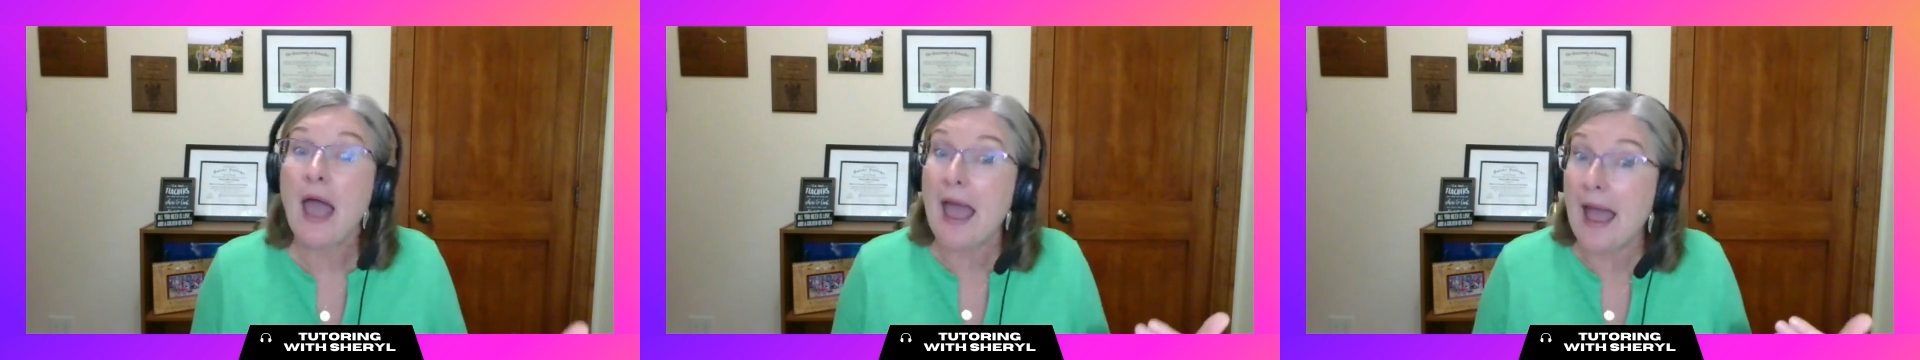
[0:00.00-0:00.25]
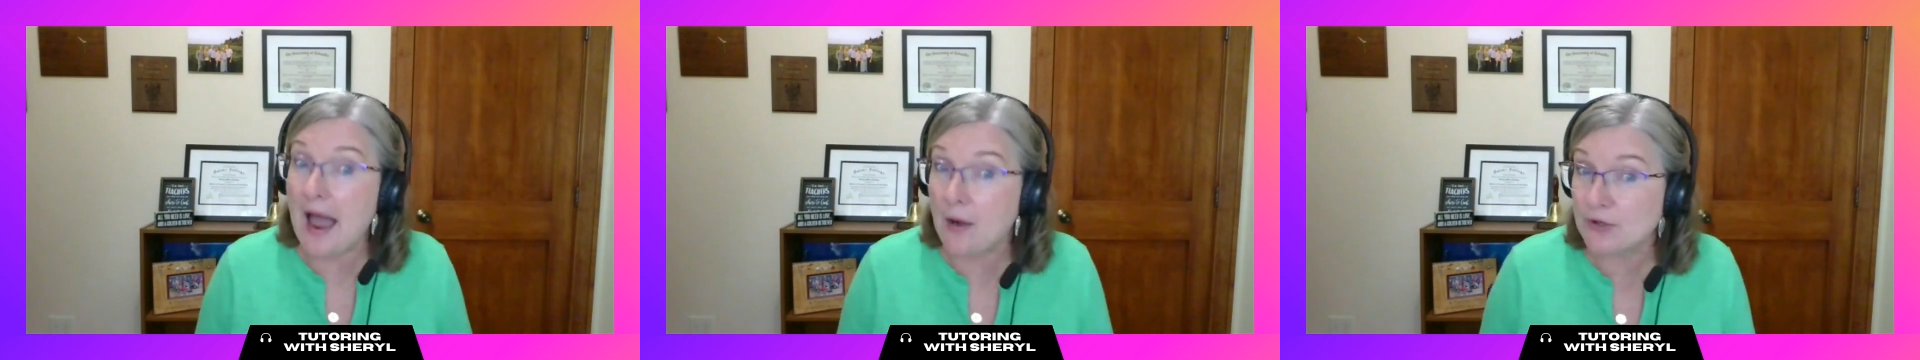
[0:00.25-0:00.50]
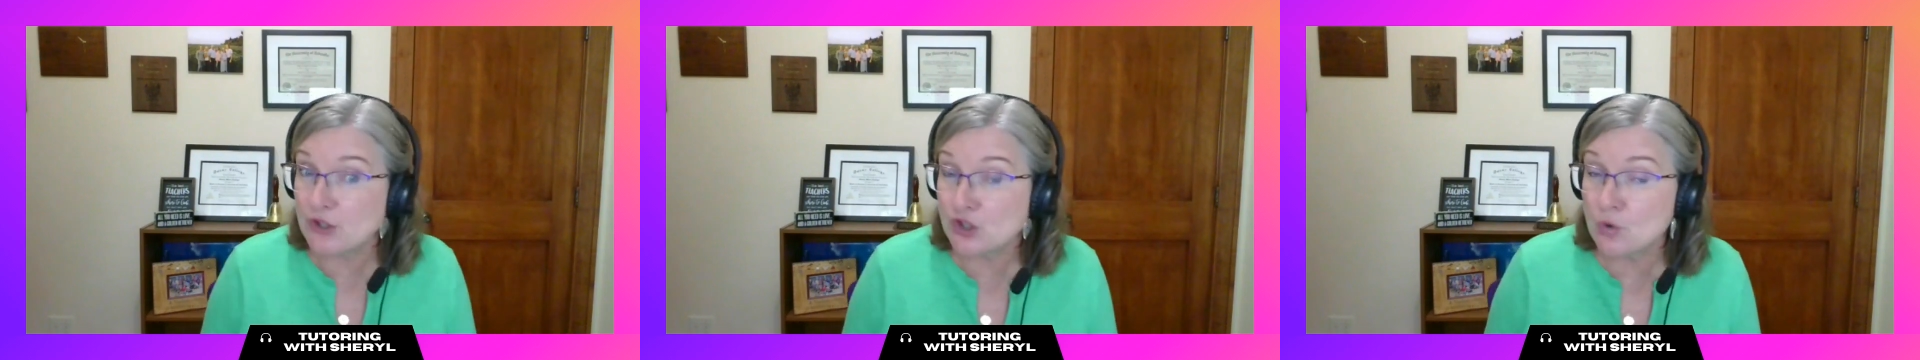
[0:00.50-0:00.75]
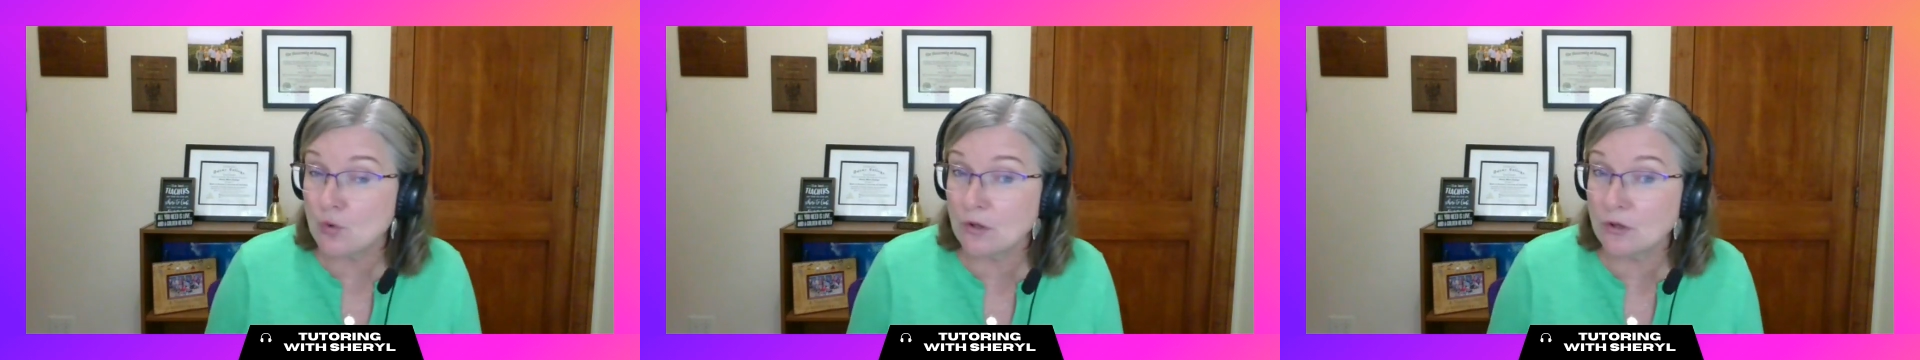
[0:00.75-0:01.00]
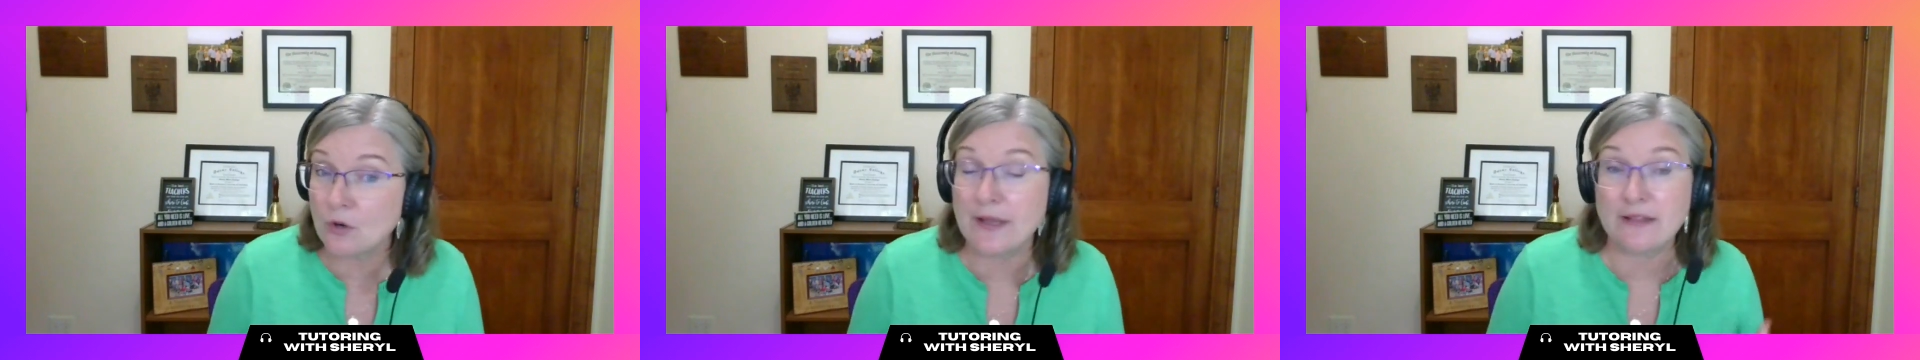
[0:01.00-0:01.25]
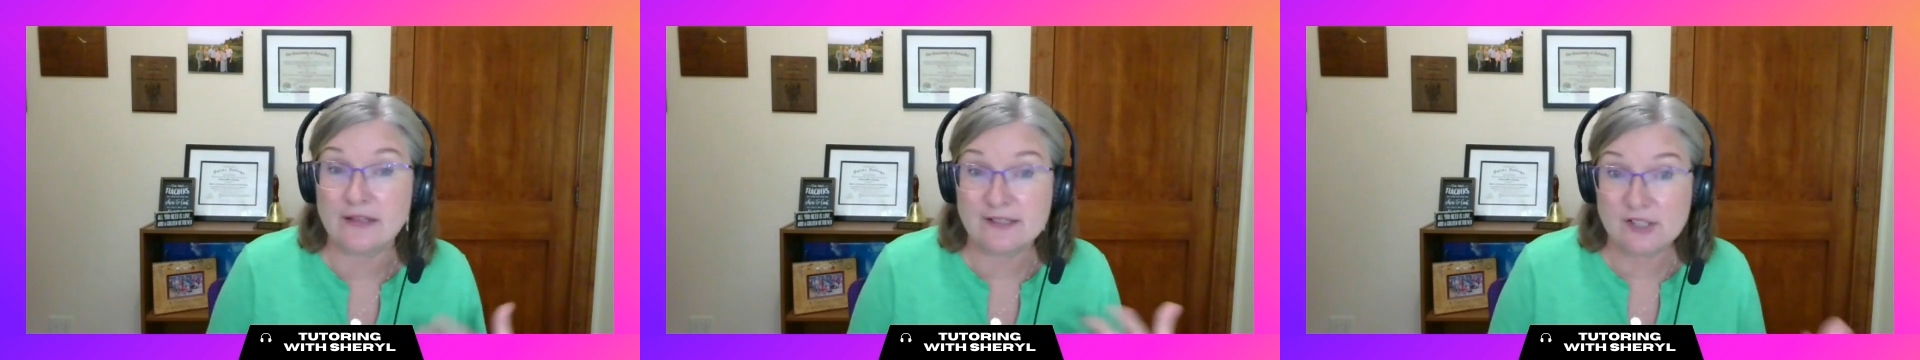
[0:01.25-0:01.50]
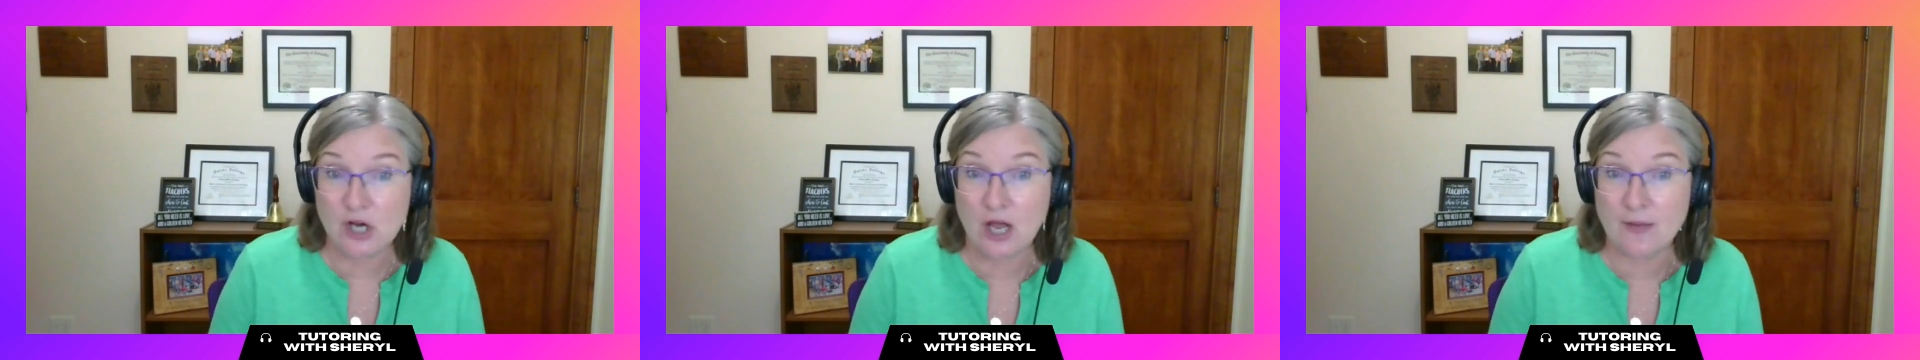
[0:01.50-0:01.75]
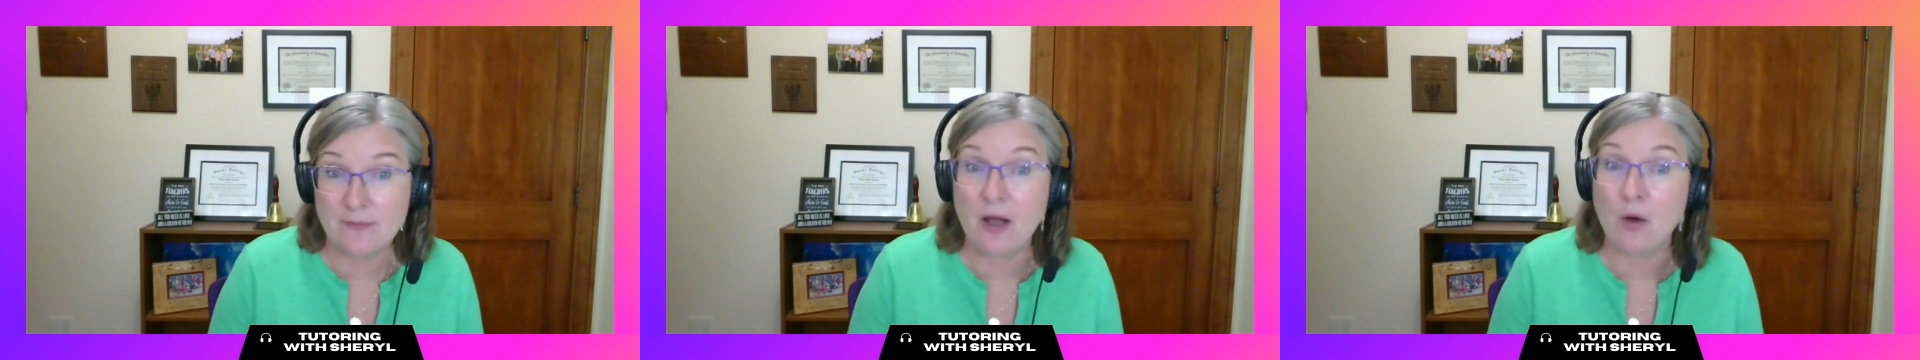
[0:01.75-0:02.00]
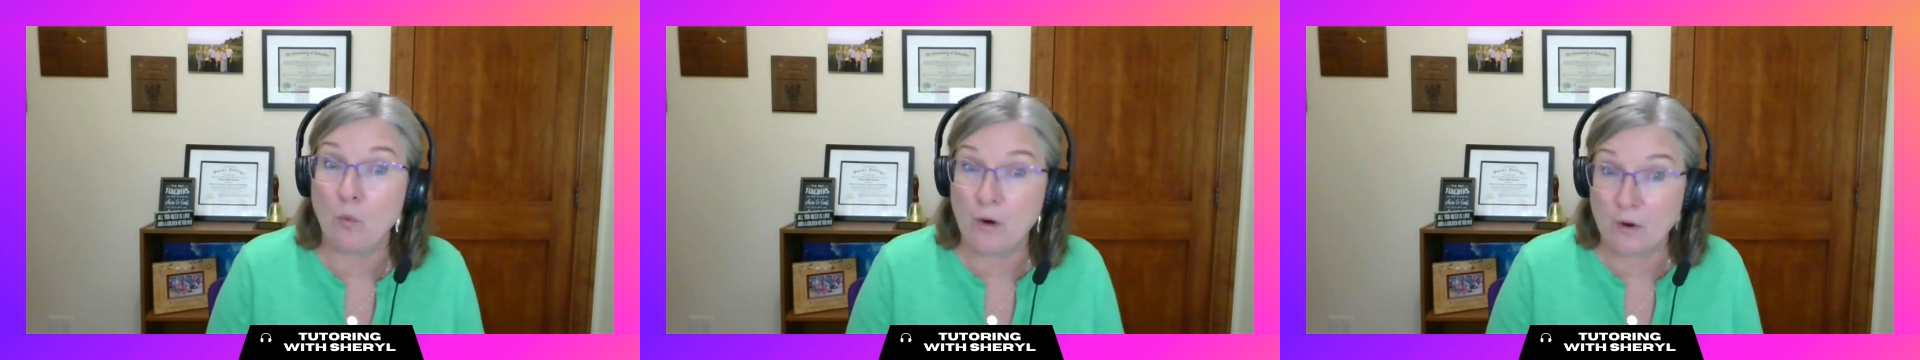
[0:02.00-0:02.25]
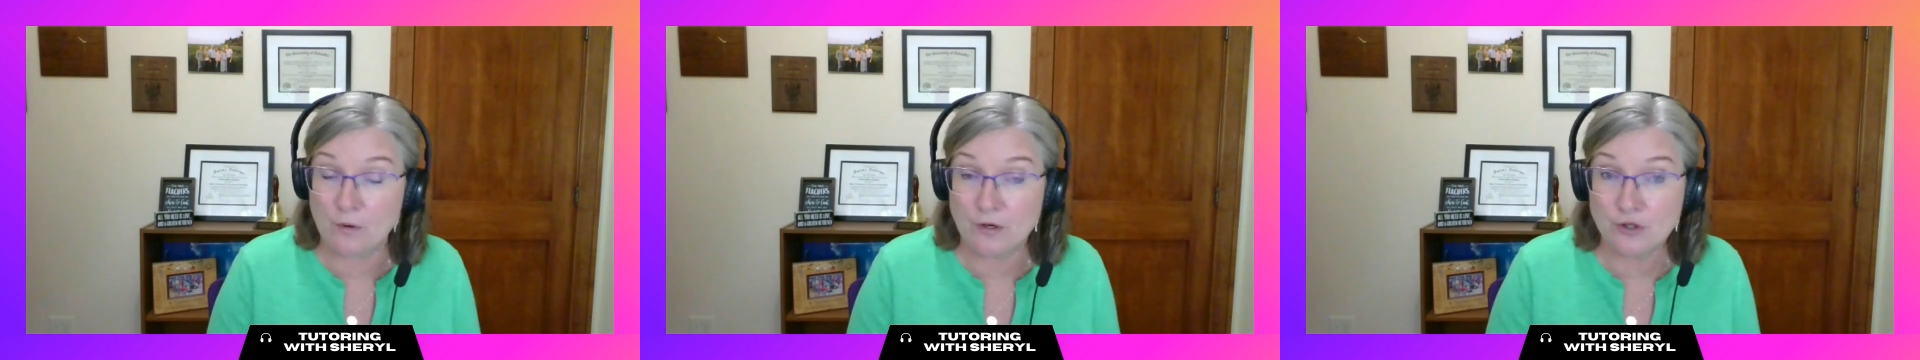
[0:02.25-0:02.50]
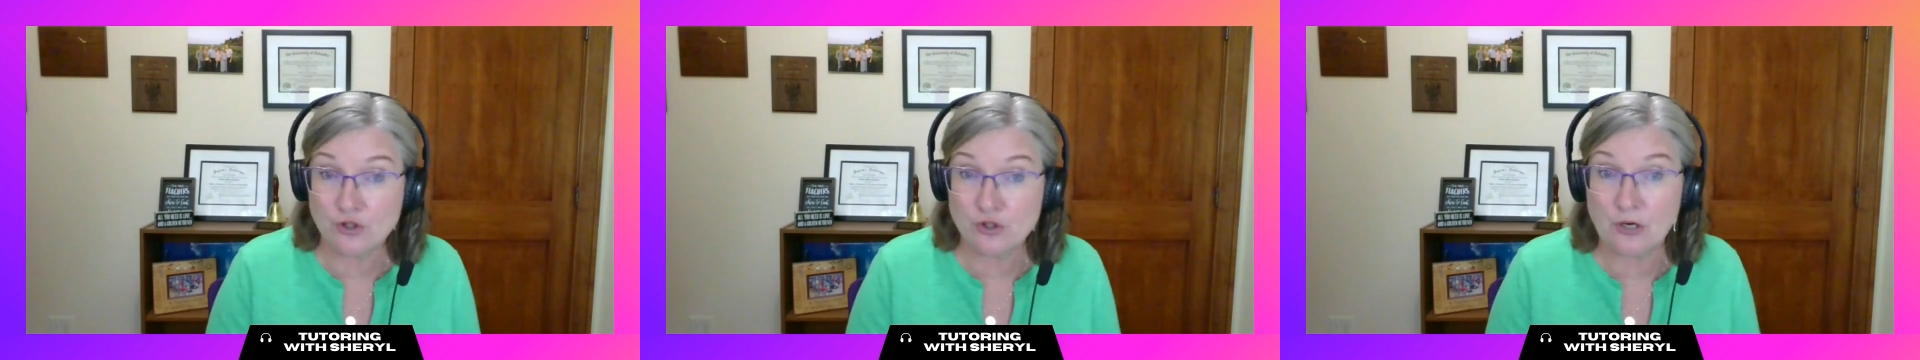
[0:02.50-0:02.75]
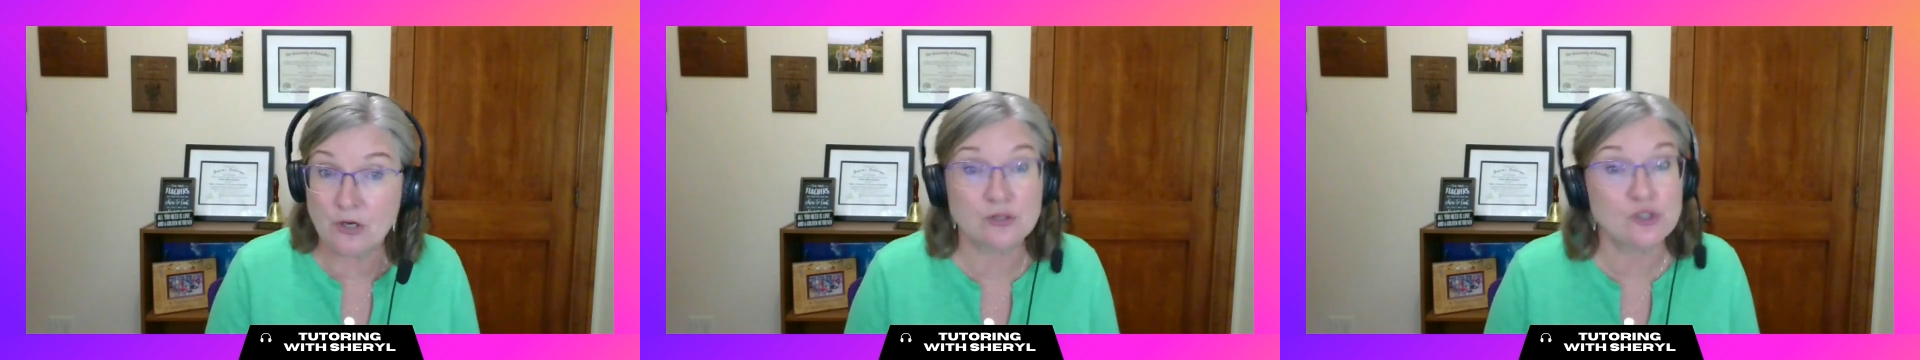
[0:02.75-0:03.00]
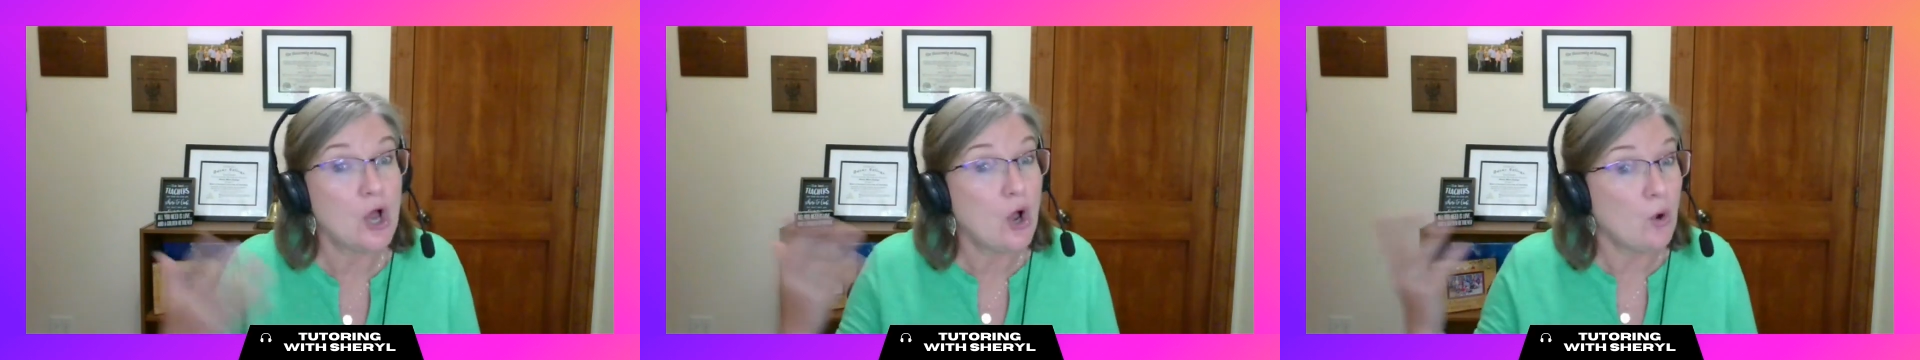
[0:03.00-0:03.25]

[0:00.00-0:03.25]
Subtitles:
How is school going? Let's talk about where were your struggles?